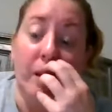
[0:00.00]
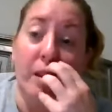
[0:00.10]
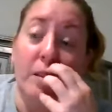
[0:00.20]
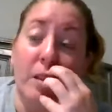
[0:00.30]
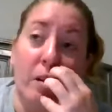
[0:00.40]

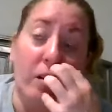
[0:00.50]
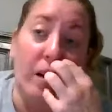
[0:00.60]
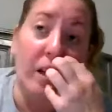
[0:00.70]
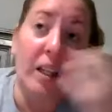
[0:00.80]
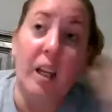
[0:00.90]
And so
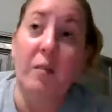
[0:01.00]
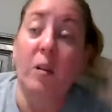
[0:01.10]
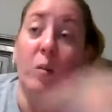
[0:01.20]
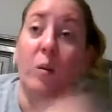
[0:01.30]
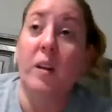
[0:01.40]
I gave her
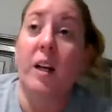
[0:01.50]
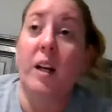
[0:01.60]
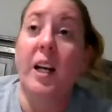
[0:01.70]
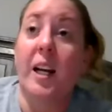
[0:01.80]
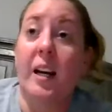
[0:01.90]
the one that
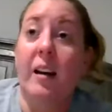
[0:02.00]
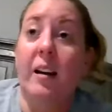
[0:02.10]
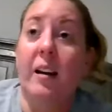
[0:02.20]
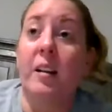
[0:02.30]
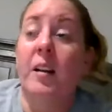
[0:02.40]
I
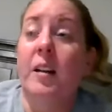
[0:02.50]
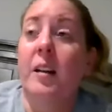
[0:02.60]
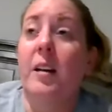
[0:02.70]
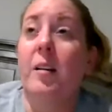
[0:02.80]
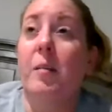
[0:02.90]
had.
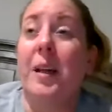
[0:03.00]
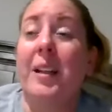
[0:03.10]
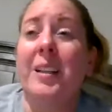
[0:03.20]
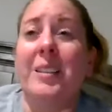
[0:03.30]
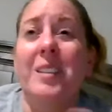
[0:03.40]
And
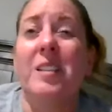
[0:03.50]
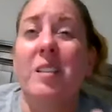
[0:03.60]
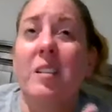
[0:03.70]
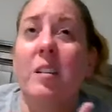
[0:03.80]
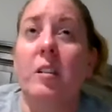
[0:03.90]
it does
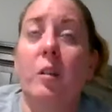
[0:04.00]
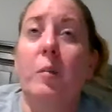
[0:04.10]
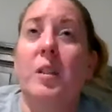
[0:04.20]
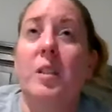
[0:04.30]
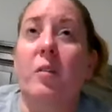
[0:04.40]
look a little
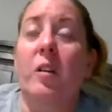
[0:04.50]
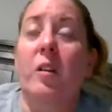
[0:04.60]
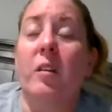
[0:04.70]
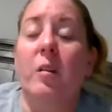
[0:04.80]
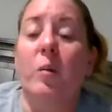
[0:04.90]
bit
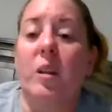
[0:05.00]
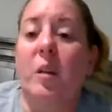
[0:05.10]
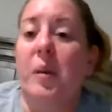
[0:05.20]
different than what the